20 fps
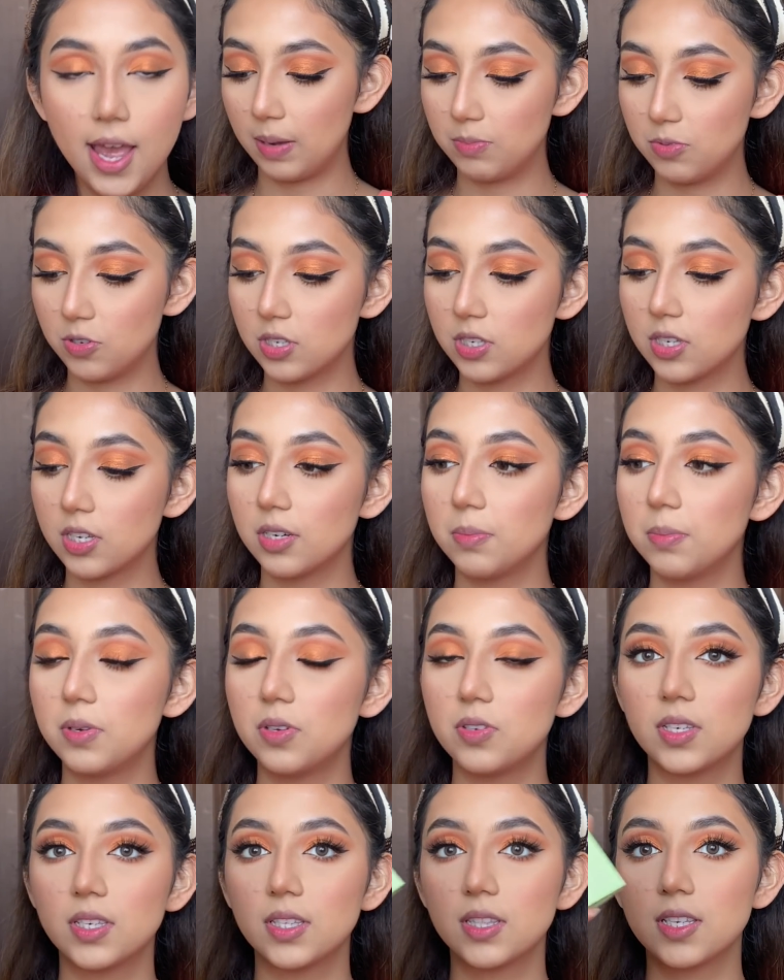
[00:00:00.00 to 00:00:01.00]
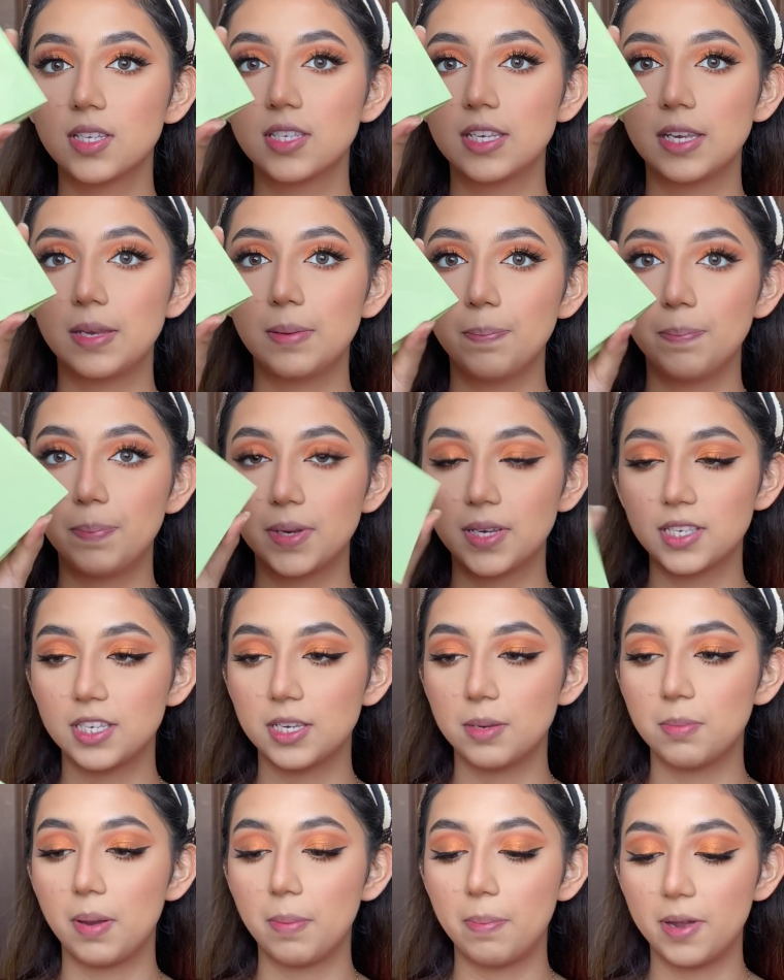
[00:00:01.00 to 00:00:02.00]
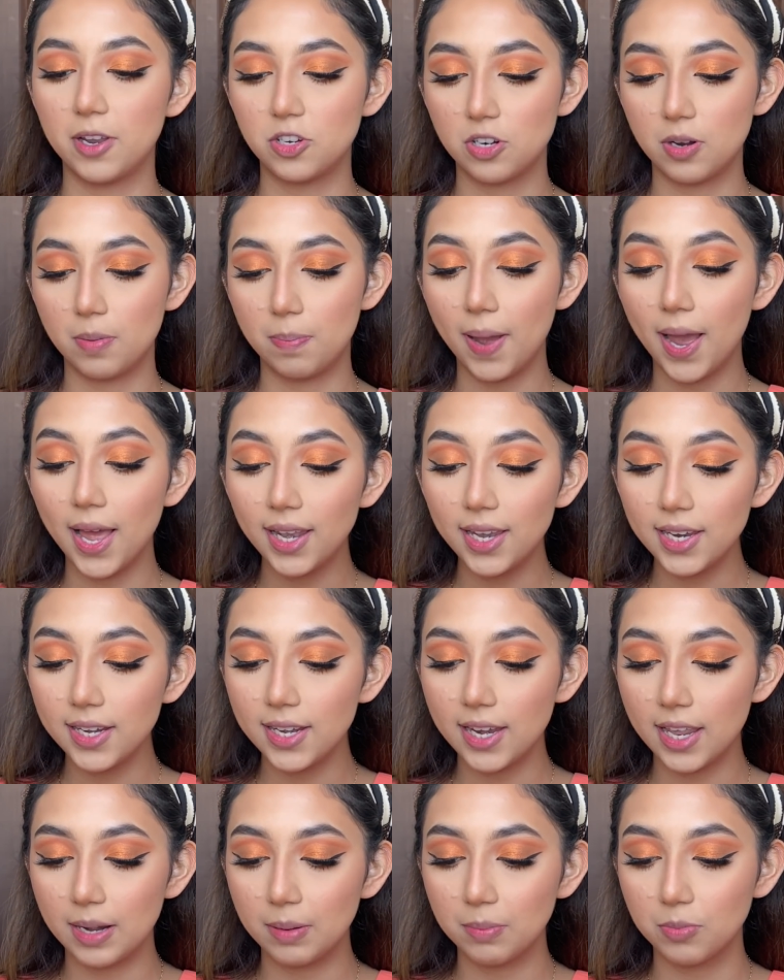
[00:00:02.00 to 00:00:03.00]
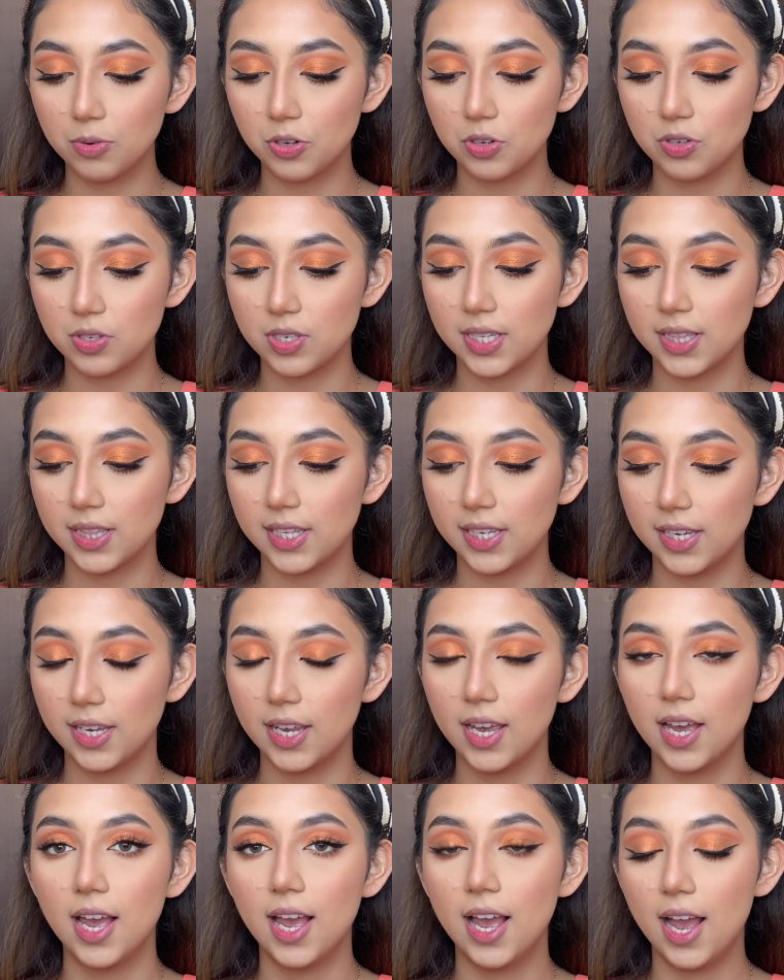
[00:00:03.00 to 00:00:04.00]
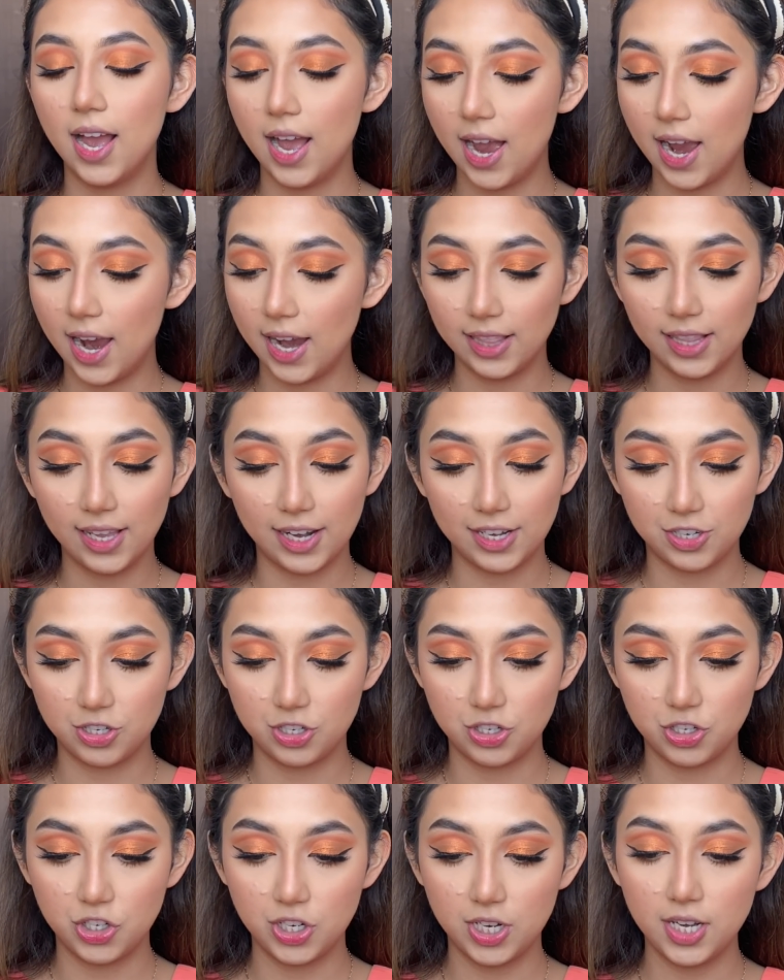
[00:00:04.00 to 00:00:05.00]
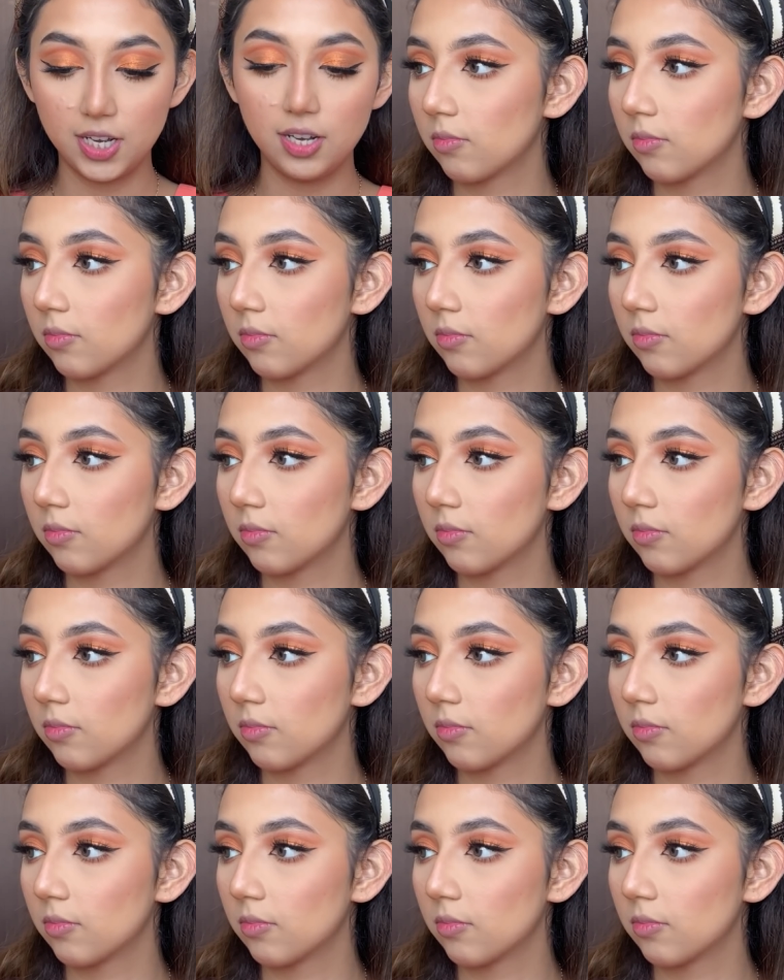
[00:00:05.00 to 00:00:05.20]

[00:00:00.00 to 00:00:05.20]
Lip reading: I'm just going to be using the same Pixie by Petra palette, and I'm using the highlighter shade.